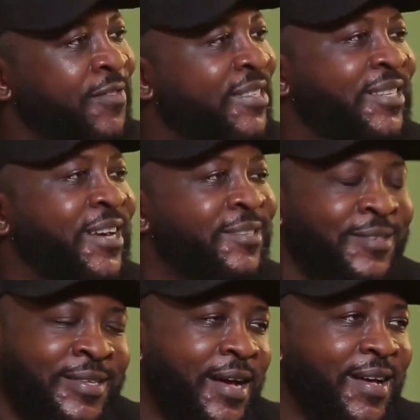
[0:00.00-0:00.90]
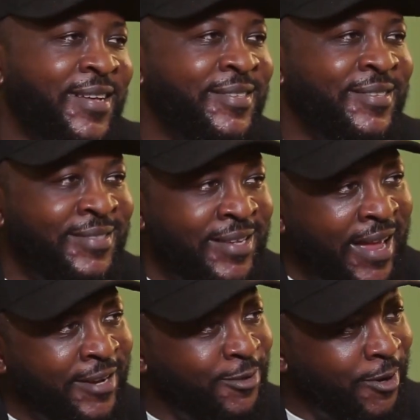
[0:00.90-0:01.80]
of Insight, mm as they mm.
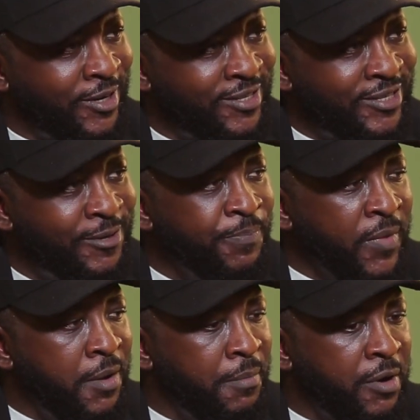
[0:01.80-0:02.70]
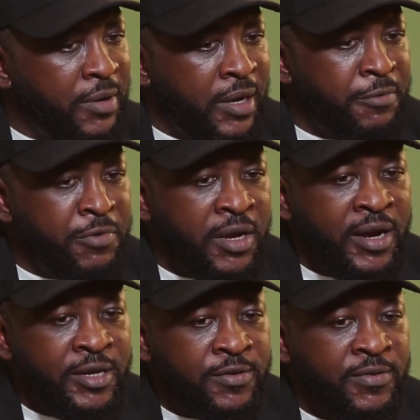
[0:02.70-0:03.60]
like to call it. Mm. But uh,
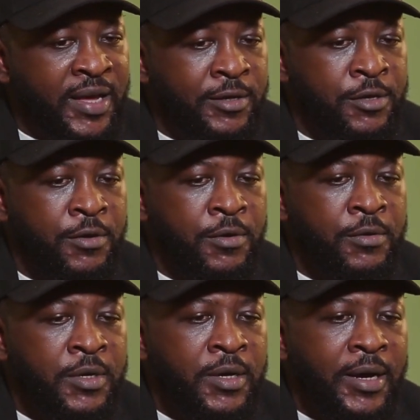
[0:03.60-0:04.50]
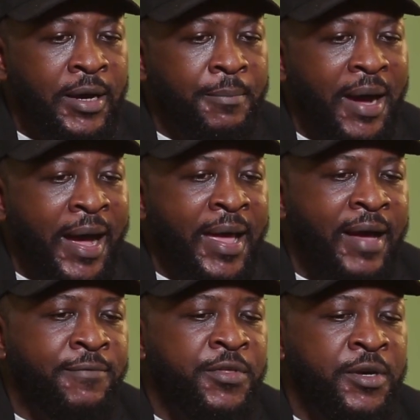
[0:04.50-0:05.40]
regardless of that, you know, um, I have